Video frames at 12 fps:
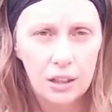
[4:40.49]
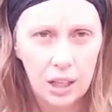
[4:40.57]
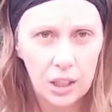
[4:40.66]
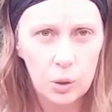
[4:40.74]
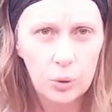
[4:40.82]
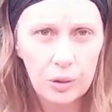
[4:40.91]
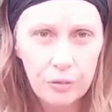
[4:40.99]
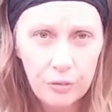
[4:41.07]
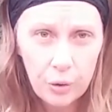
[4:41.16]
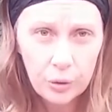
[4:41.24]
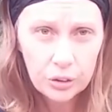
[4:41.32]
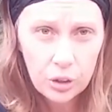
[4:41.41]
And you want to
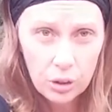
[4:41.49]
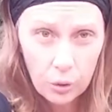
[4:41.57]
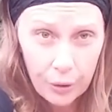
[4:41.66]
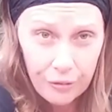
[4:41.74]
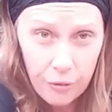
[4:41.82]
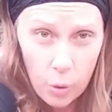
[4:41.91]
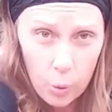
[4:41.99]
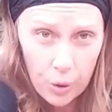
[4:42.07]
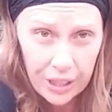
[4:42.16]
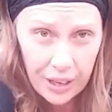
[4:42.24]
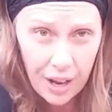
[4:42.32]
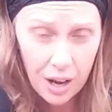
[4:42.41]
focus on going
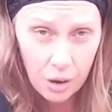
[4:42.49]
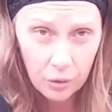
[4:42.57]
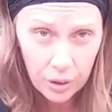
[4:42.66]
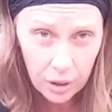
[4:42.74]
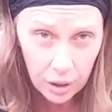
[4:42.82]
forward and out.